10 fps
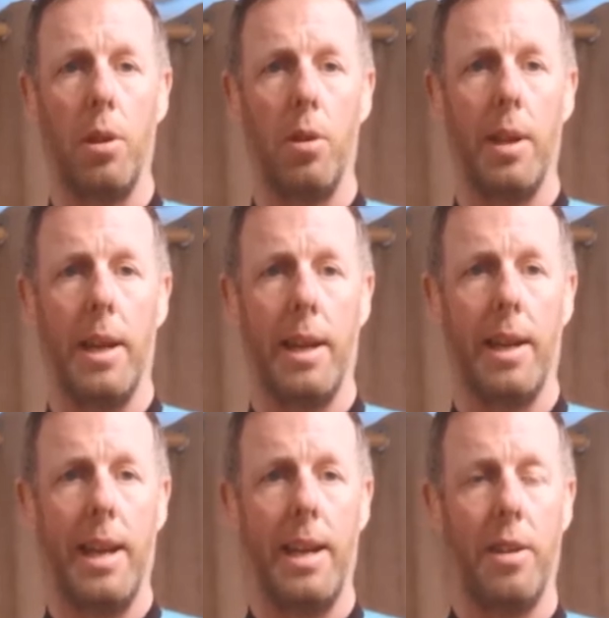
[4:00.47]
to look
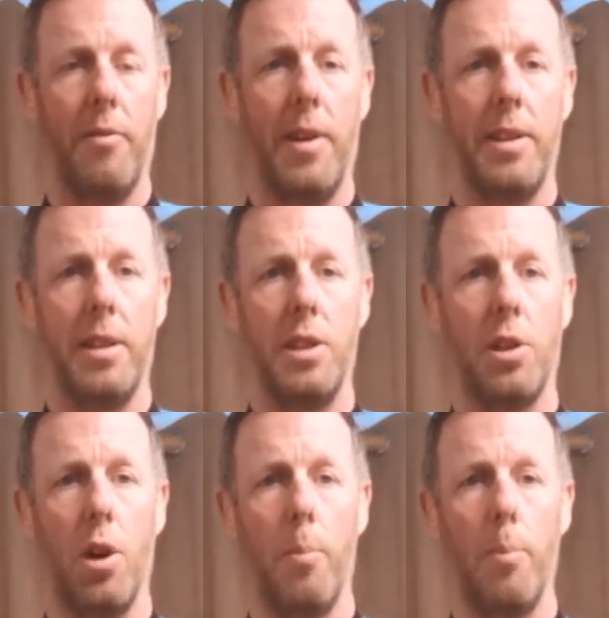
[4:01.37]
like in the fact that it's
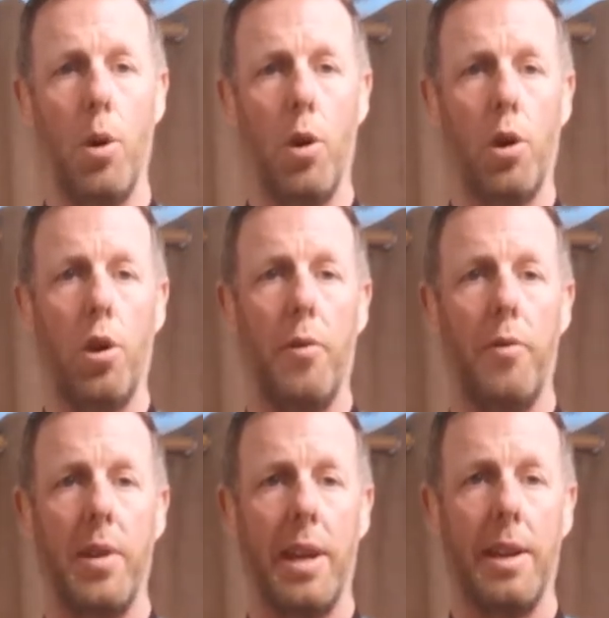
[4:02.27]
got more
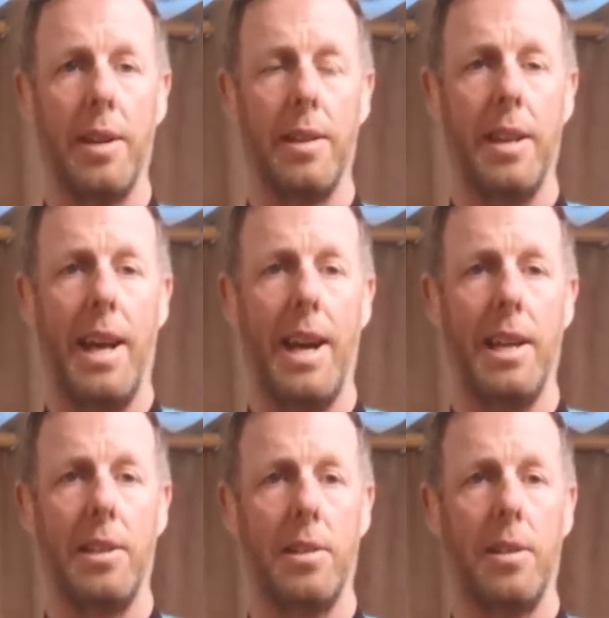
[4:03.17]
covering than it
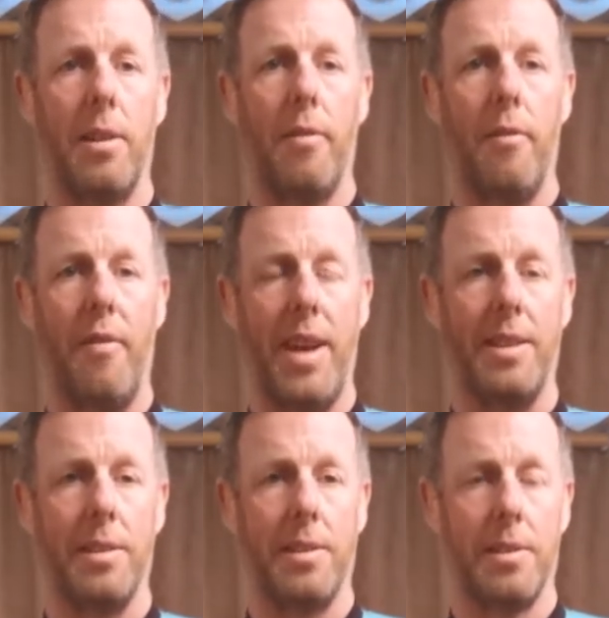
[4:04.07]
has
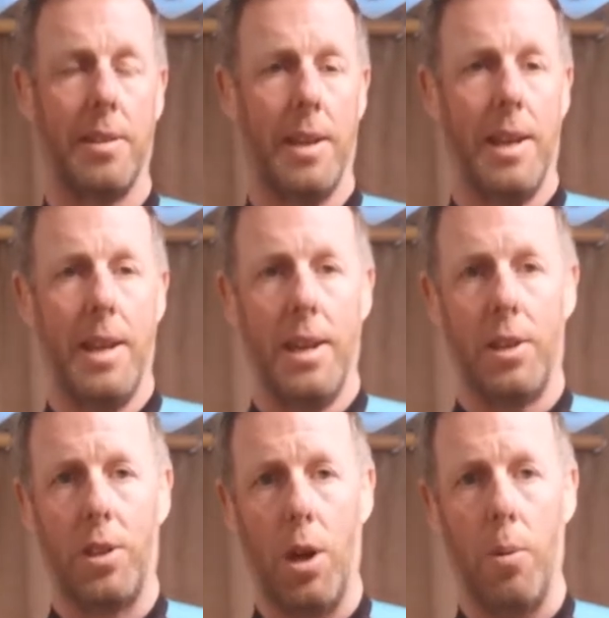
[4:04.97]
vents.
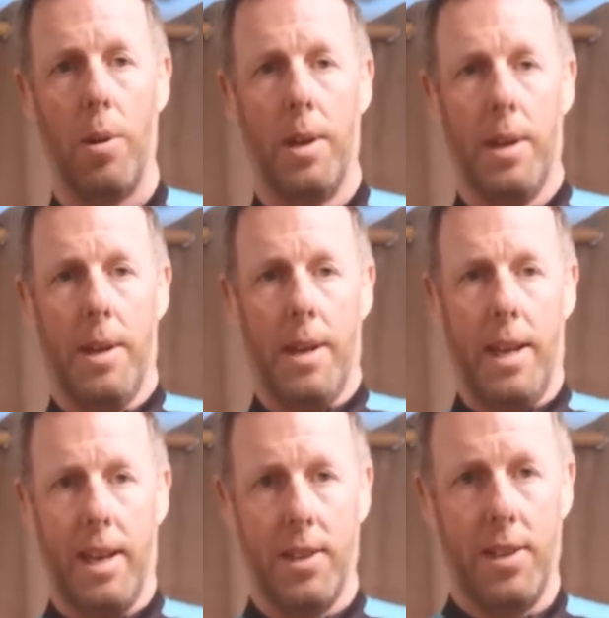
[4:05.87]
So
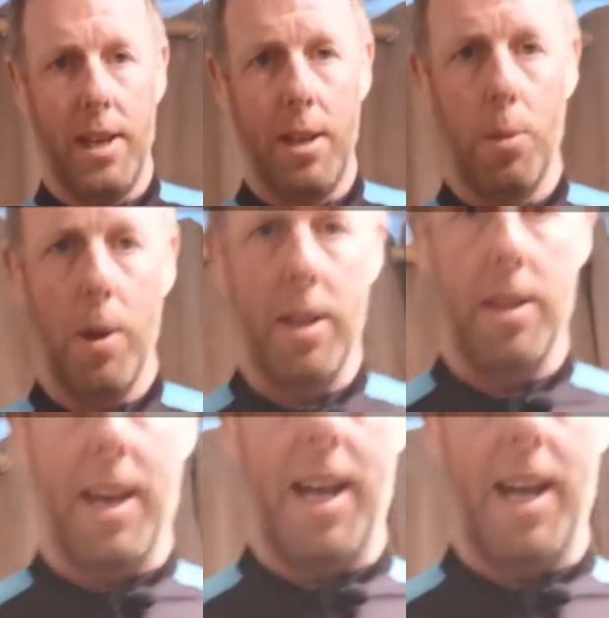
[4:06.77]
you can see the way that